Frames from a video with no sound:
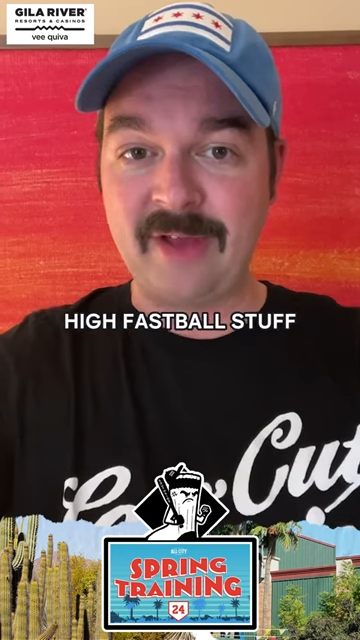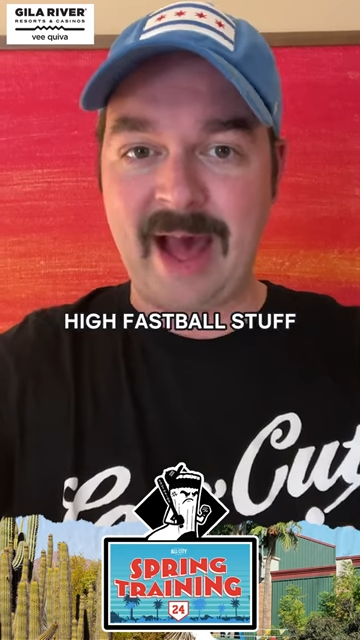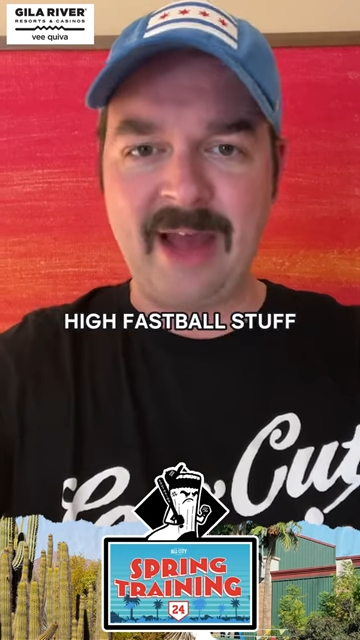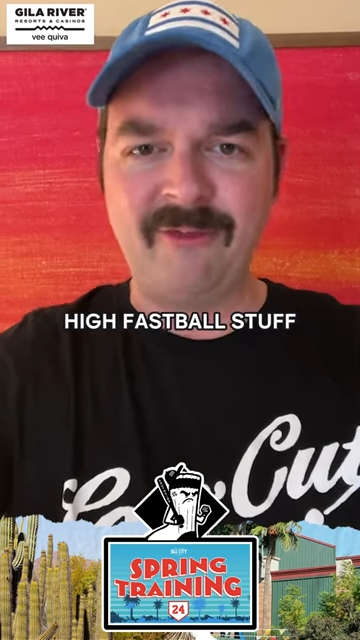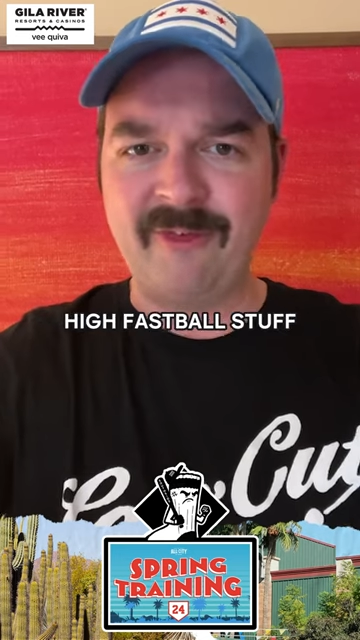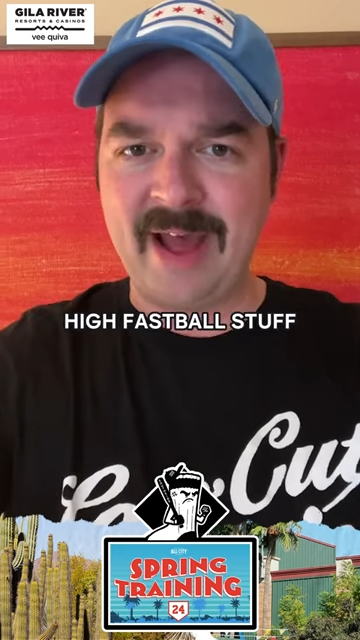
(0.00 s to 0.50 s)

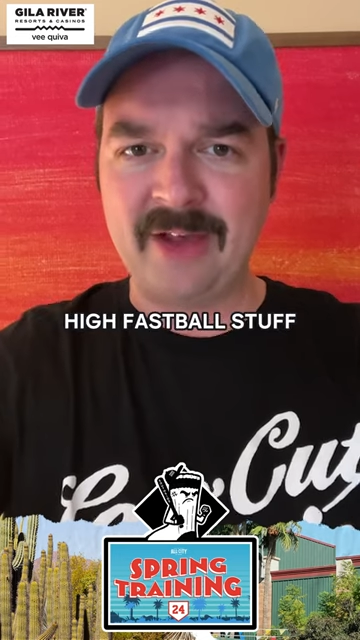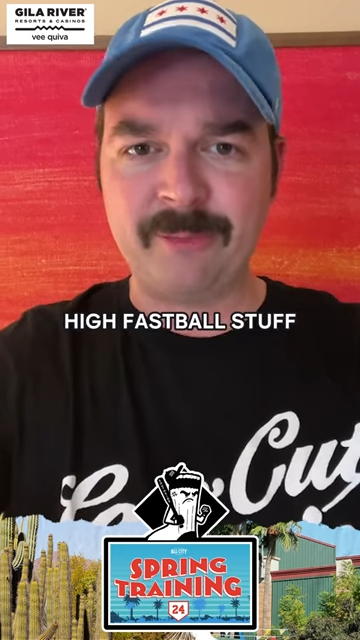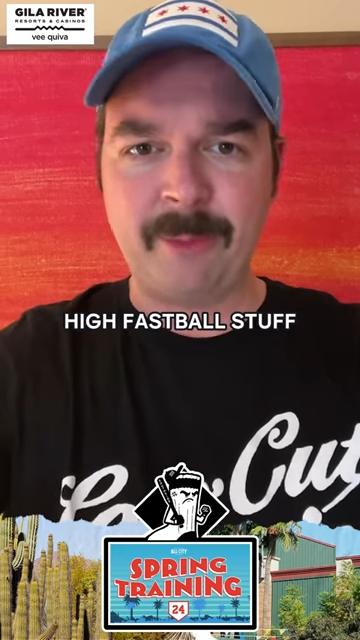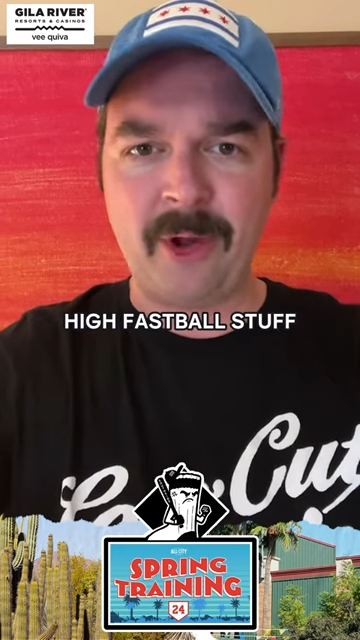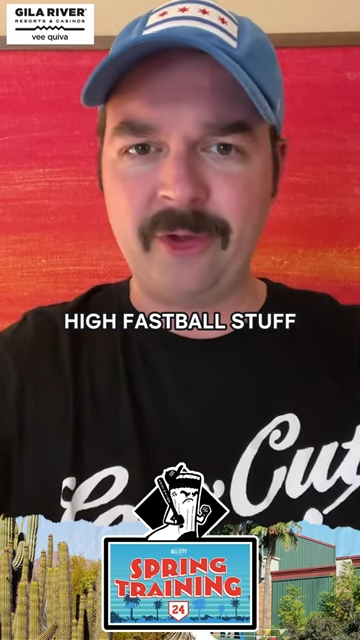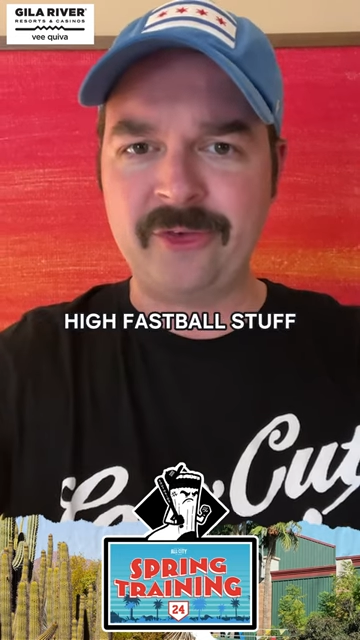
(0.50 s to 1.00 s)
High
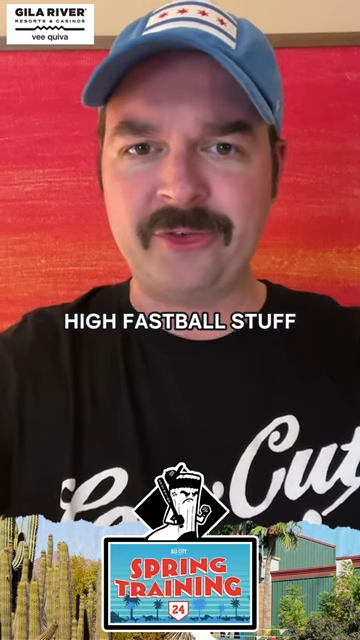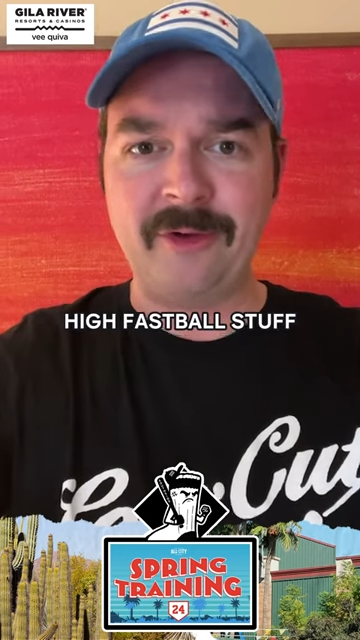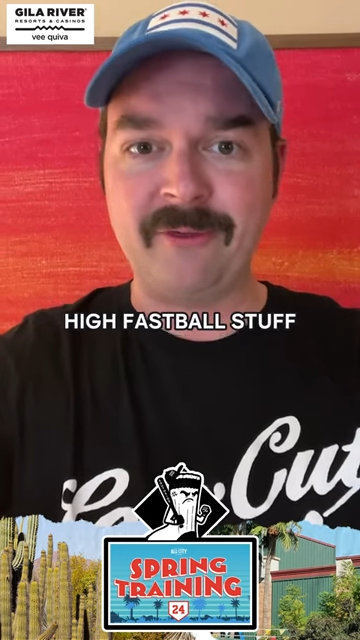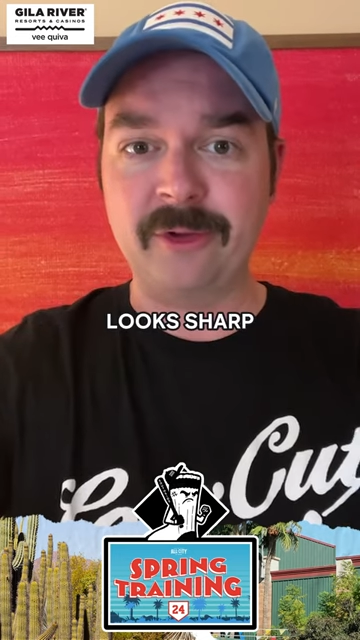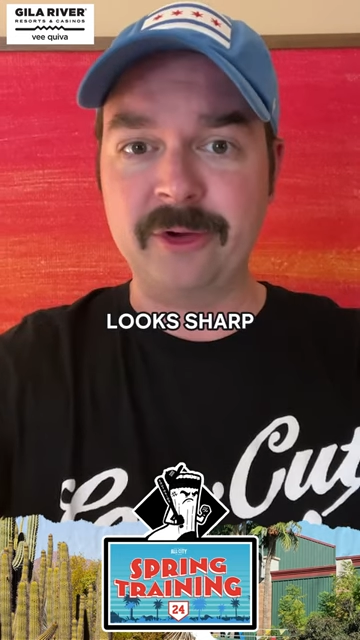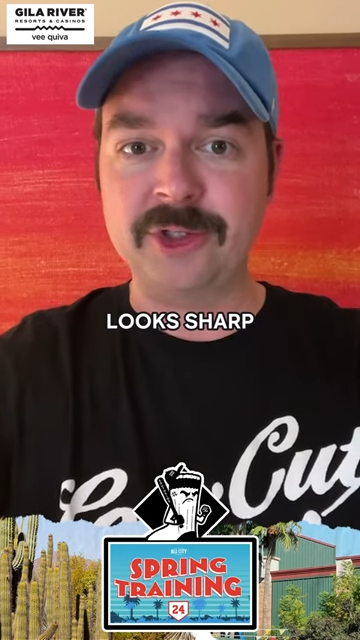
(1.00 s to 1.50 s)
fastball,
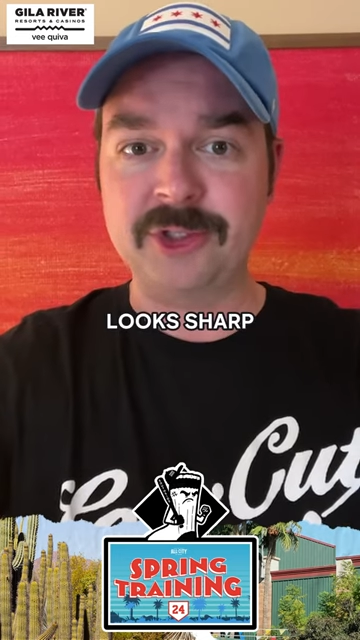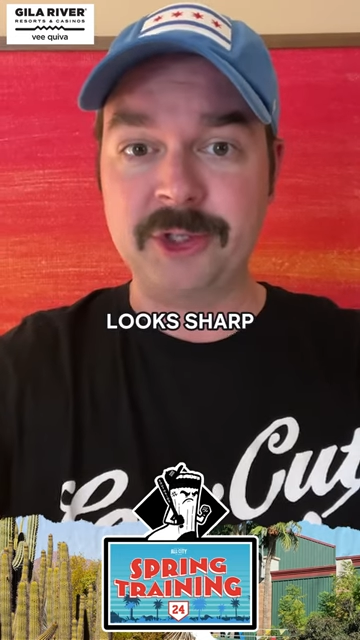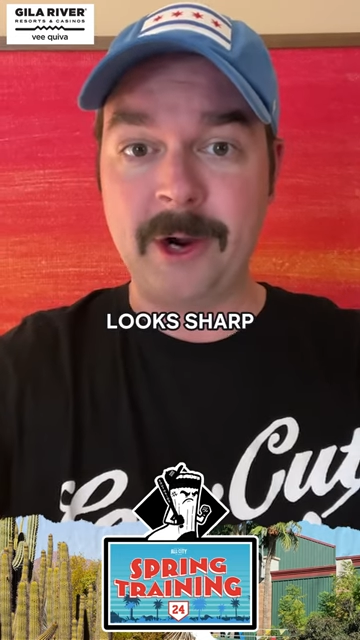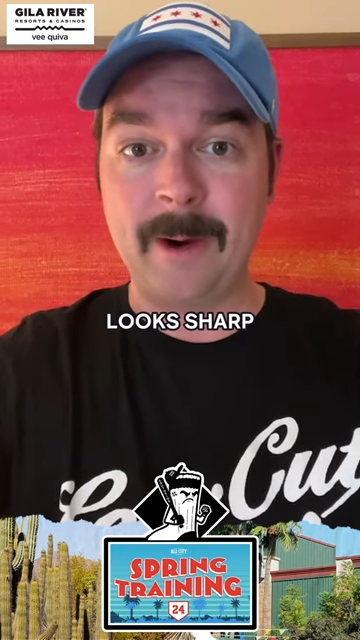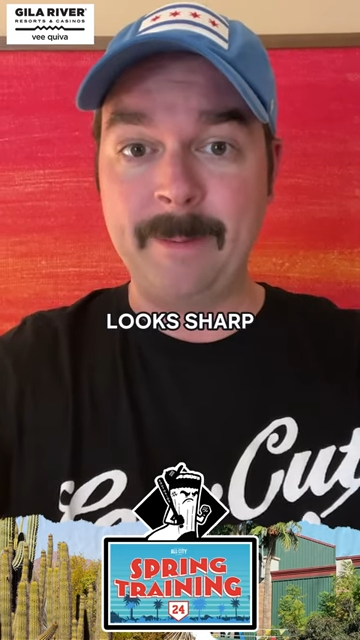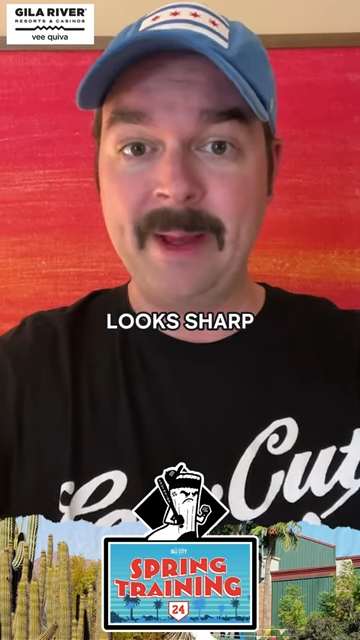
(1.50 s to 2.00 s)
stuff looks
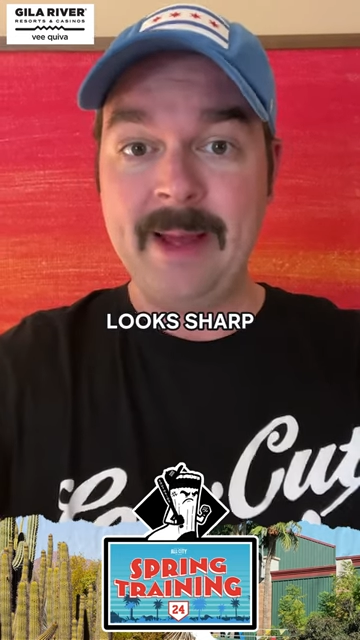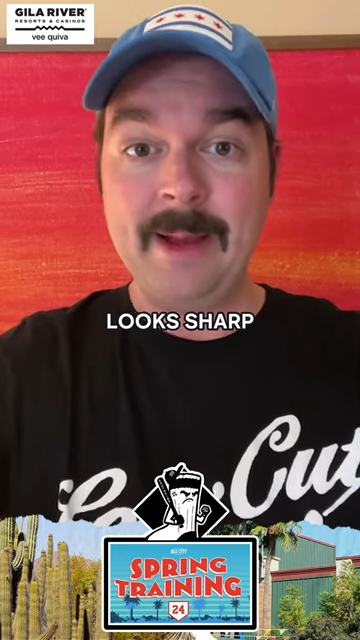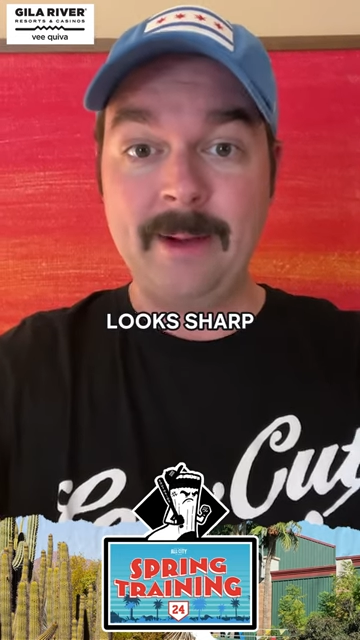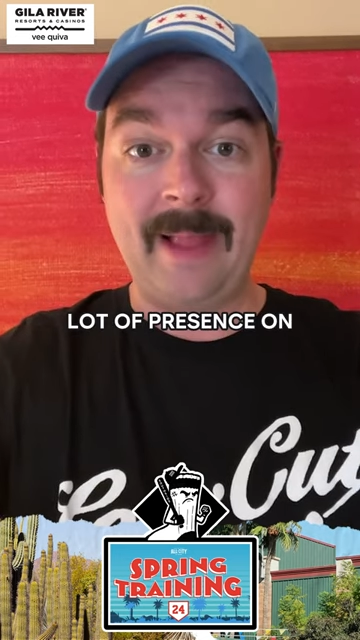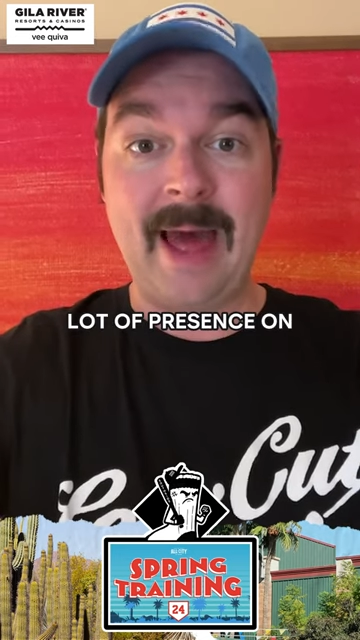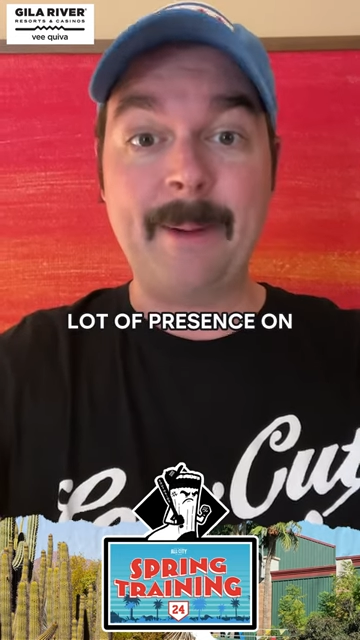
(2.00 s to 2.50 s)
sharp,
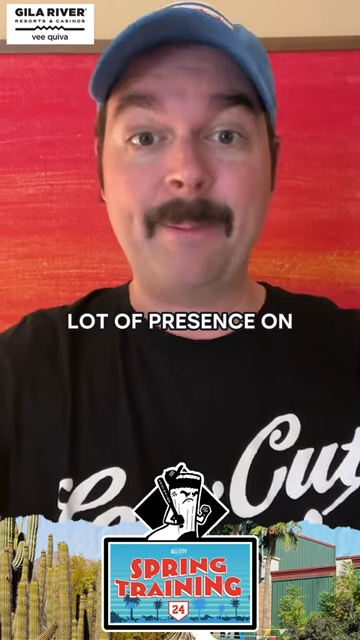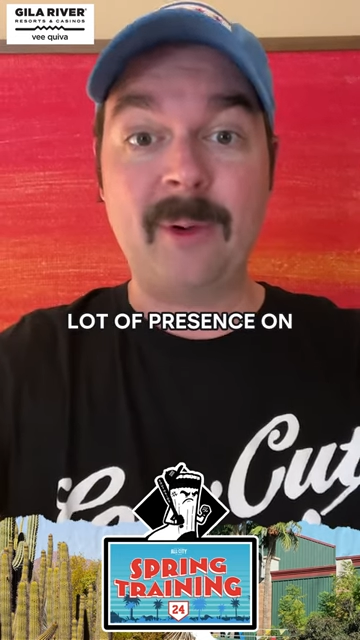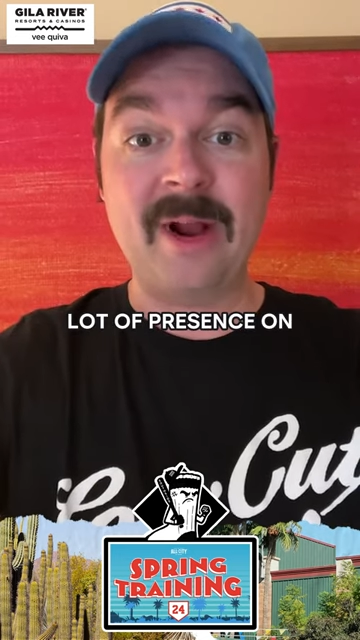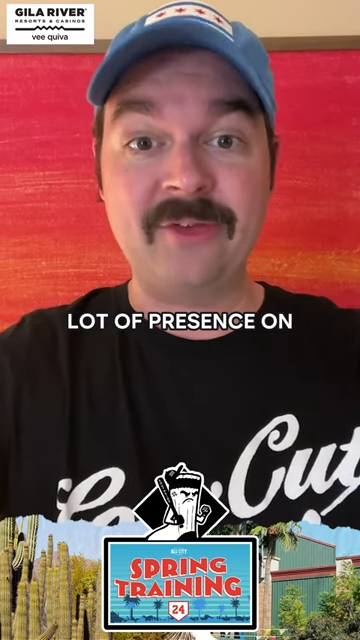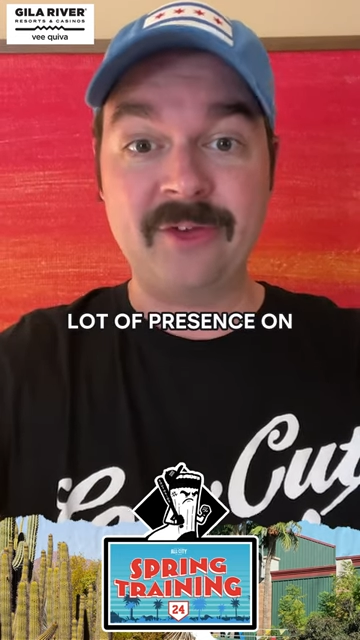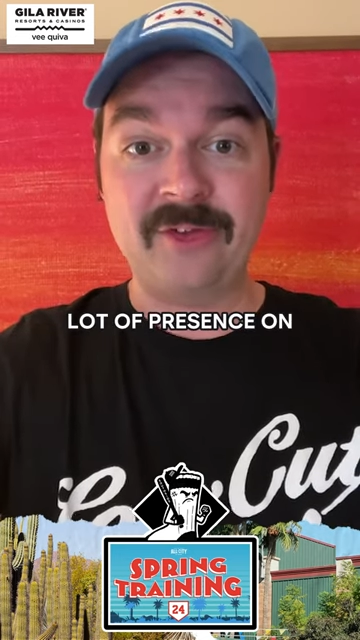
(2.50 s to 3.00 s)
a lot of
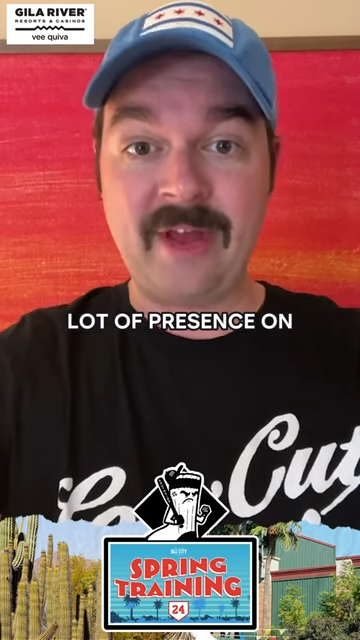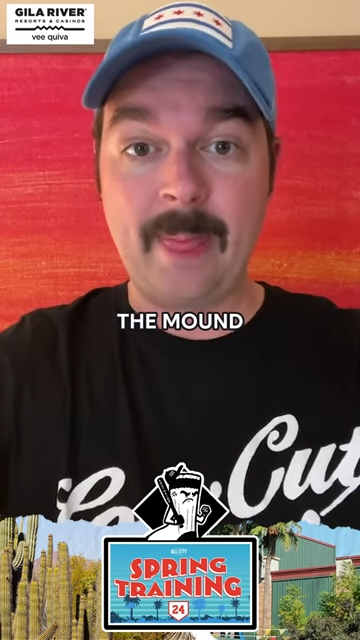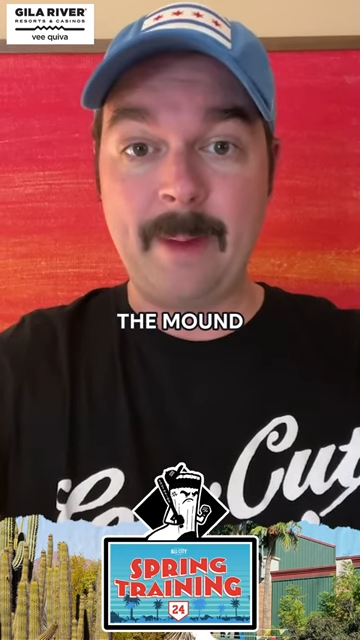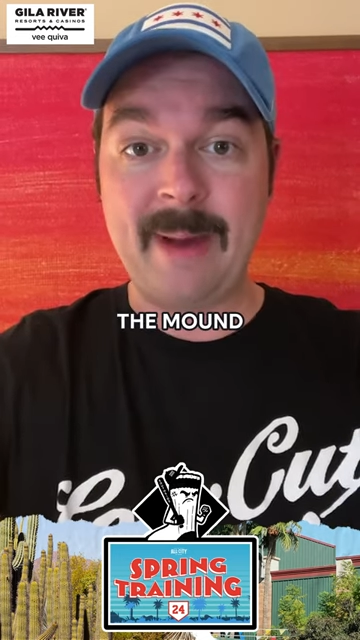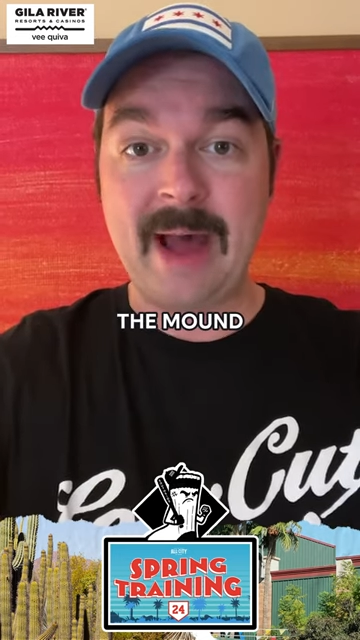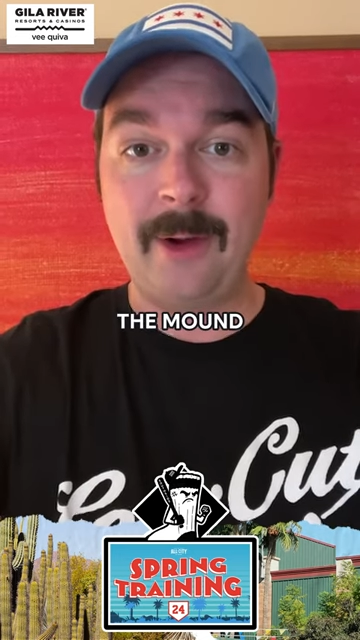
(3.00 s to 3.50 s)
presence
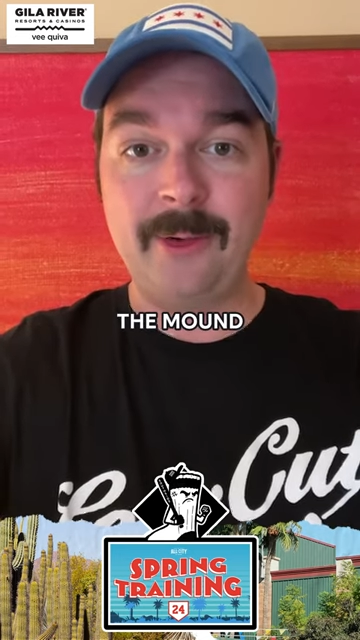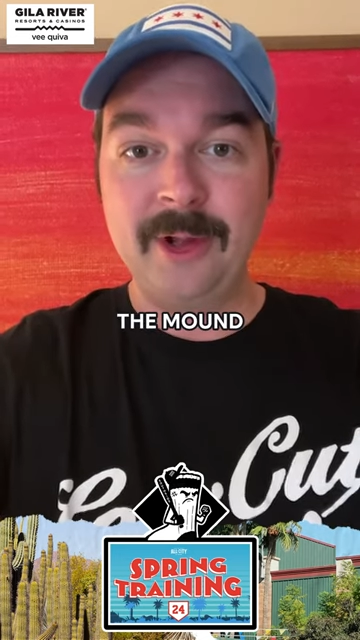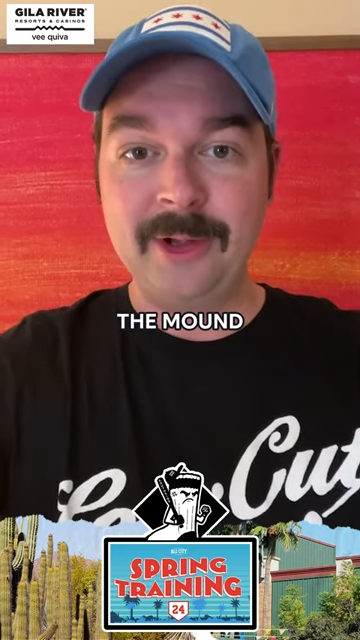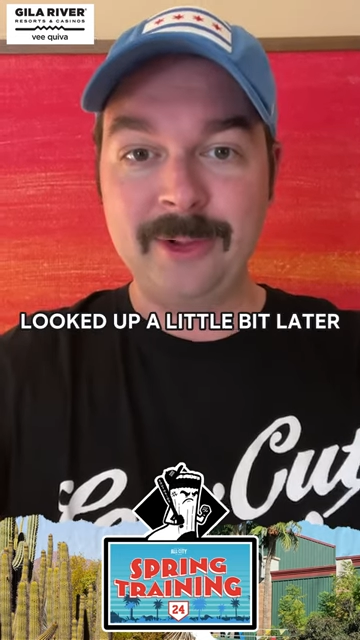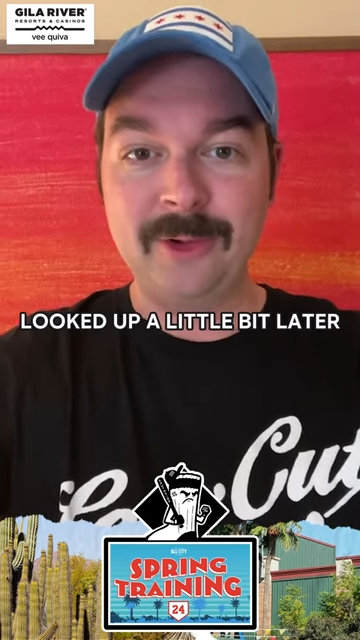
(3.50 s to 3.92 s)
on the mound.